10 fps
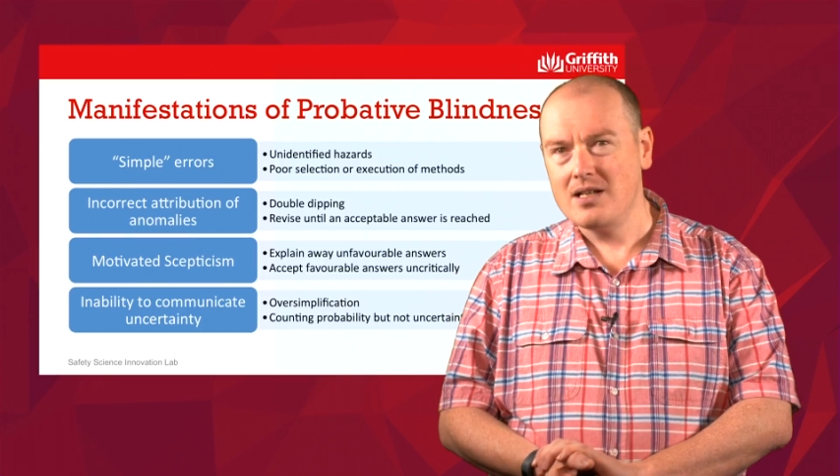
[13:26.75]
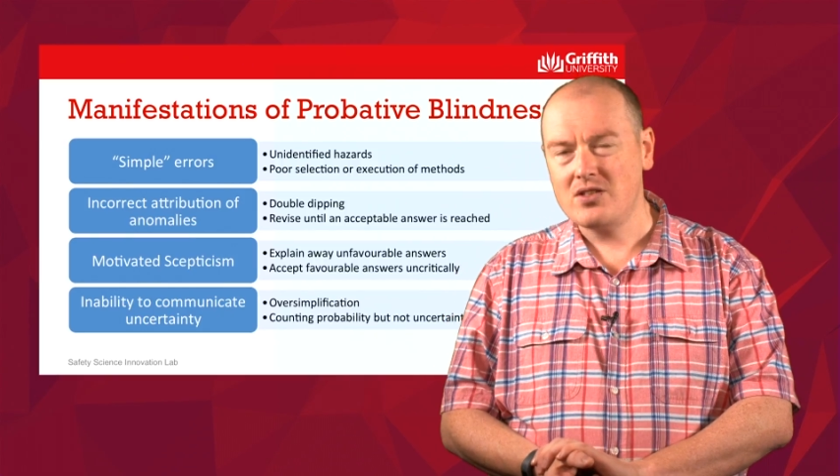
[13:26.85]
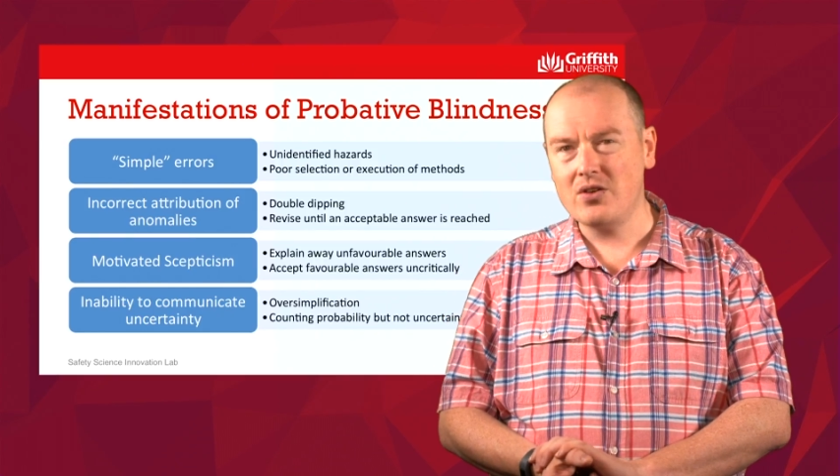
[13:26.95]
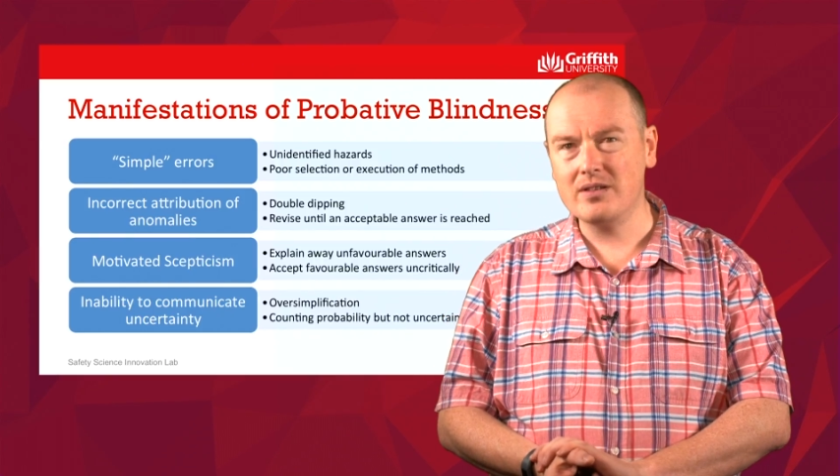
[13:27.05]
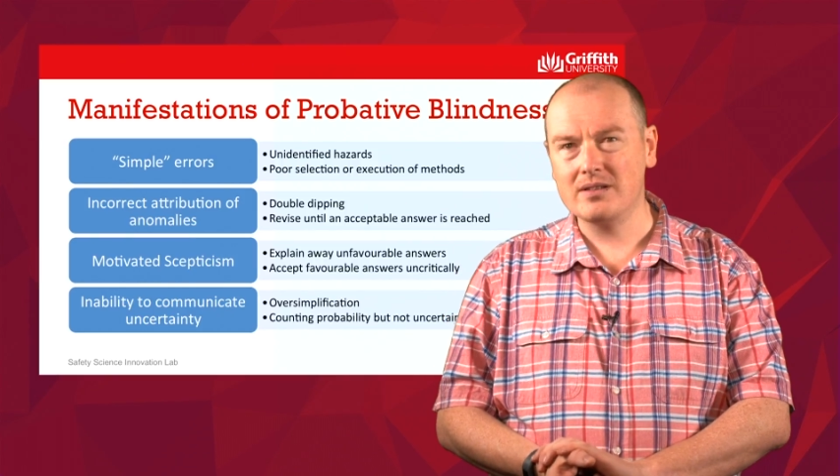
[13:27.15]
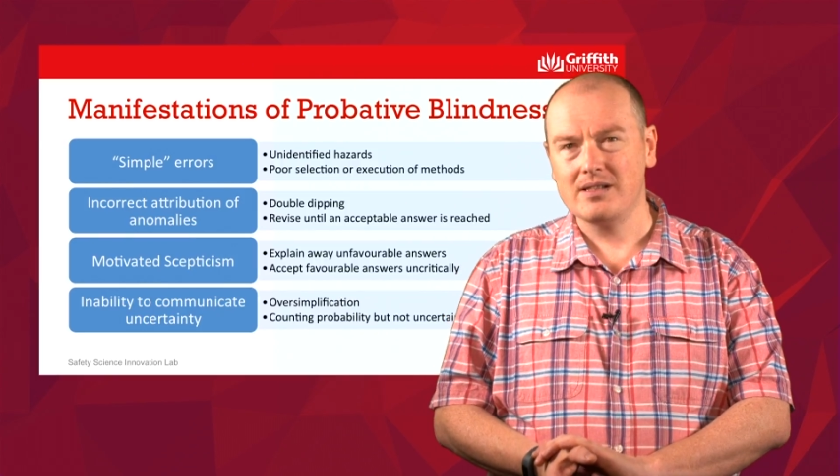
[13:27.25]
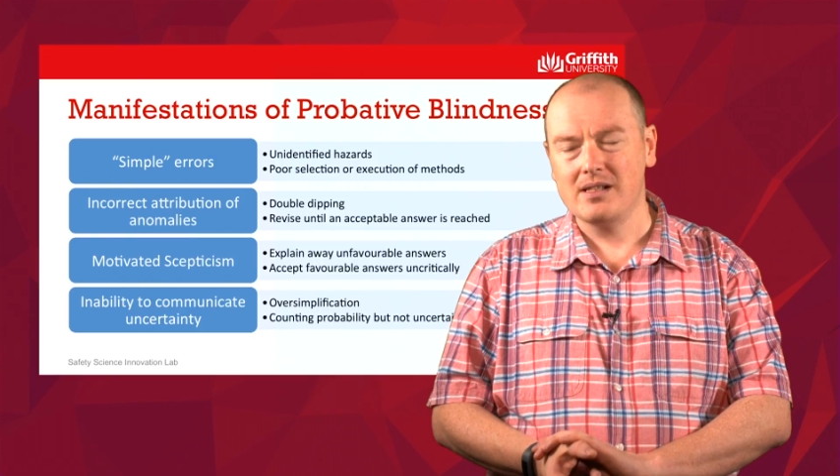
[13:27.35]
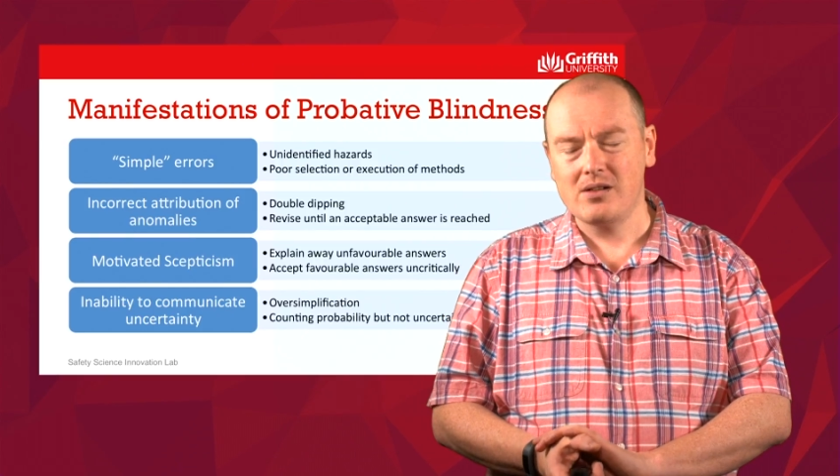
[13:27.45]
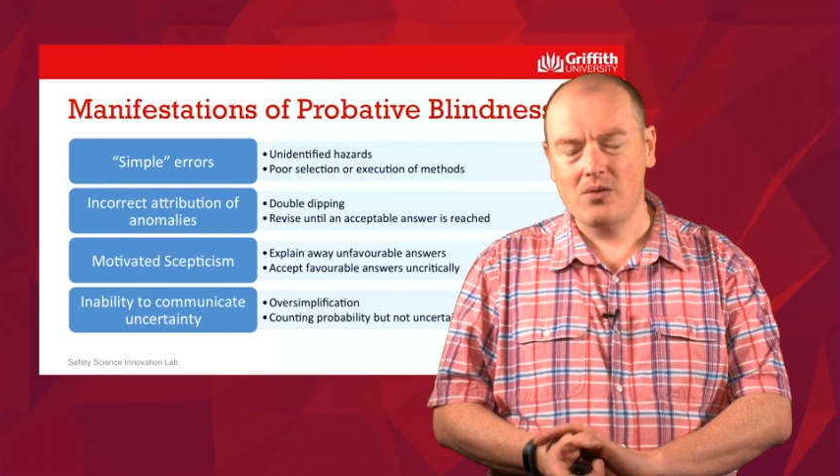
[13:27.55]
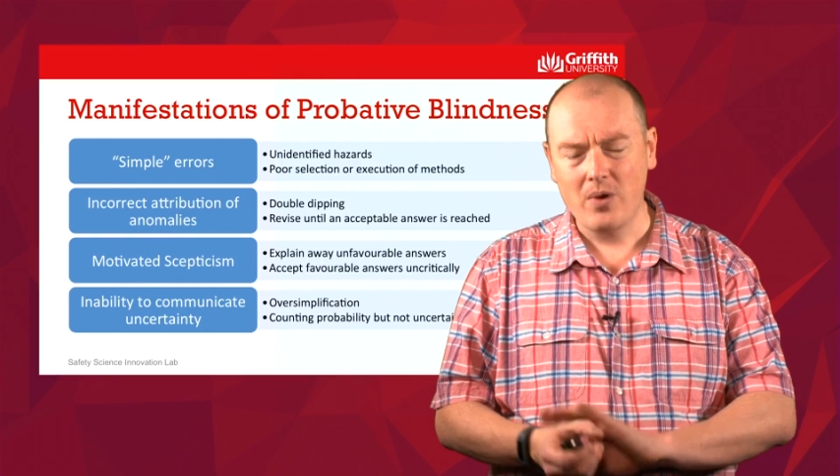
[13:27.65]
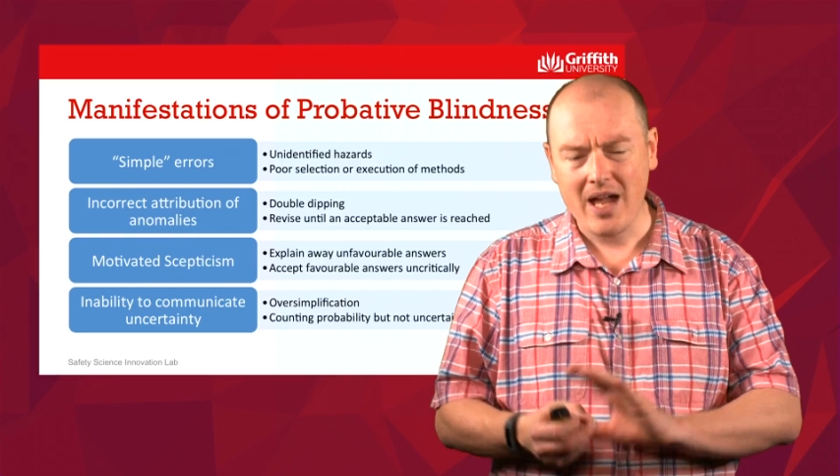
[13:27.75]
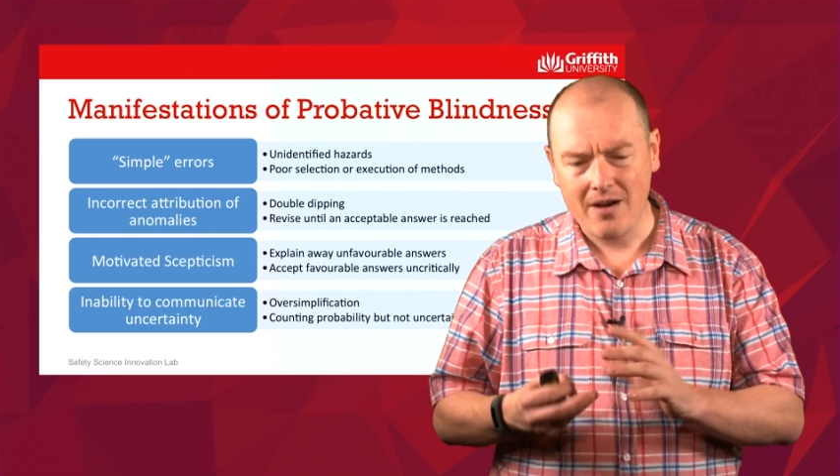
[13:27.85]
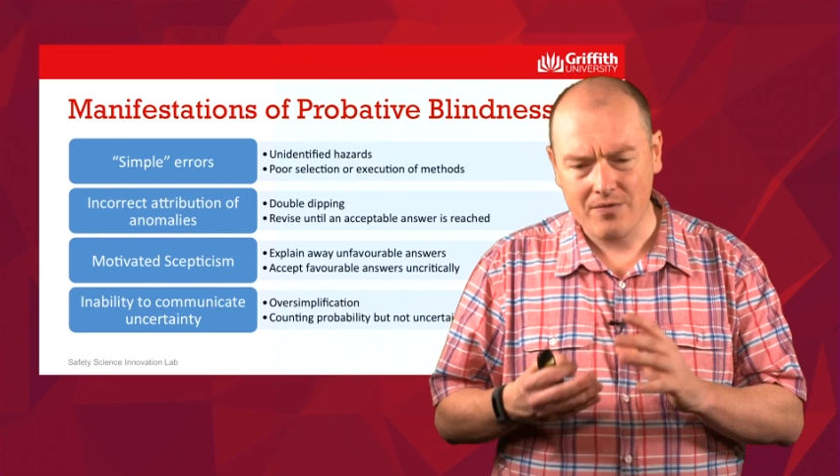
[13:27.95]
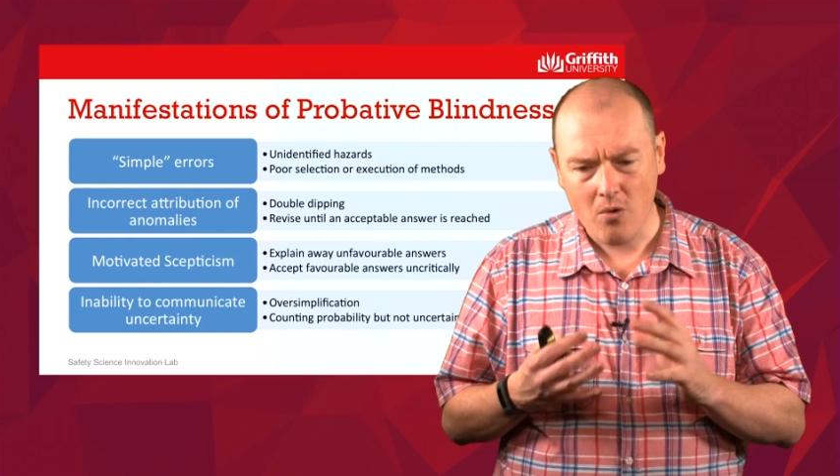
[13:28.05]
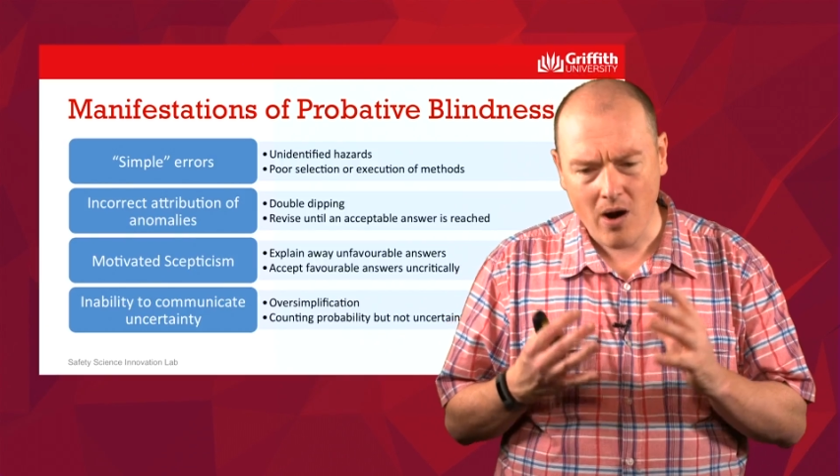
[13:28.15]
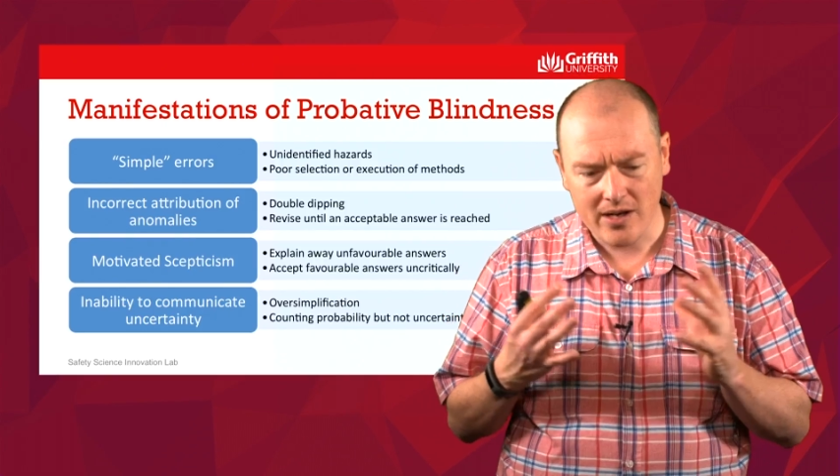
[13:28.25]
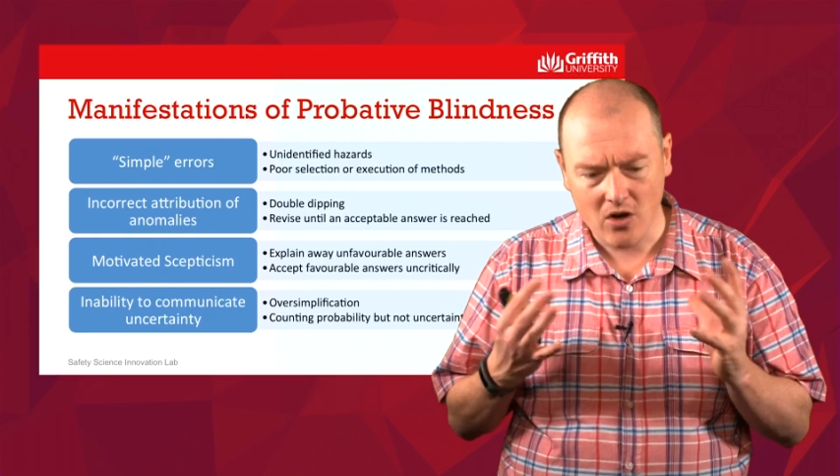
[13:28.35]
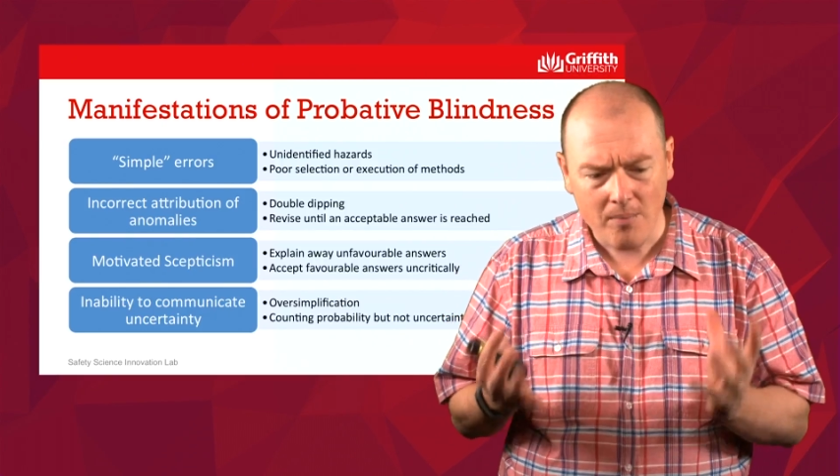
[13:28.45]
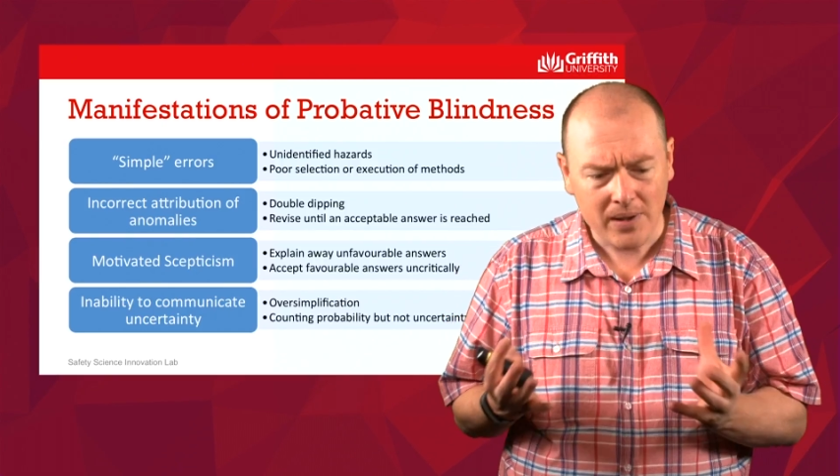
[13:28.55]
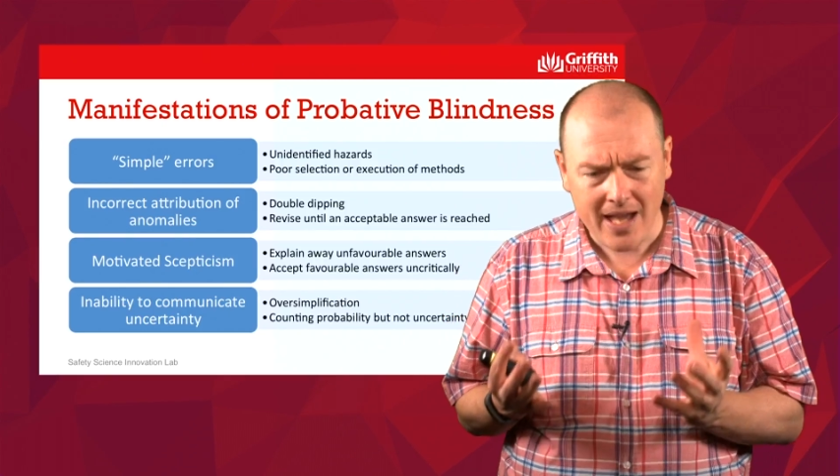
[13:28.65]
So we have quite
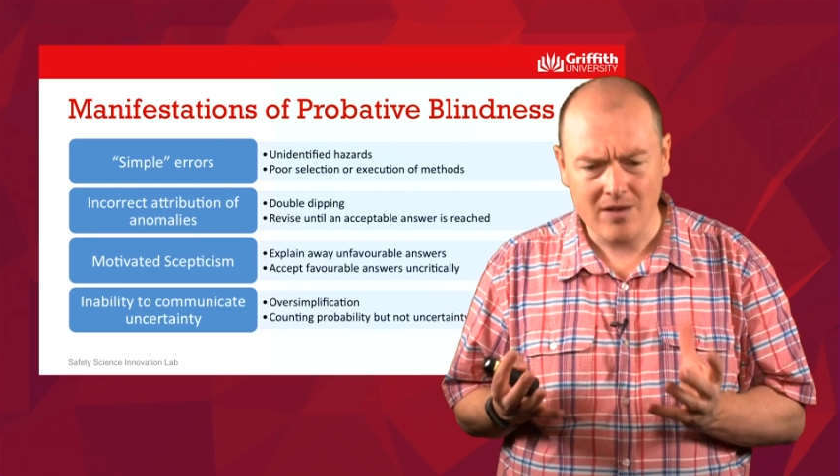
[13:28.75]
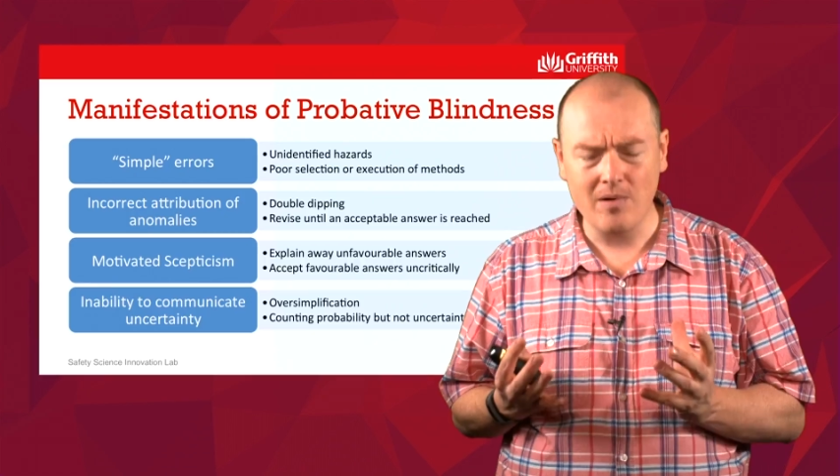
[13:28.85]
complicated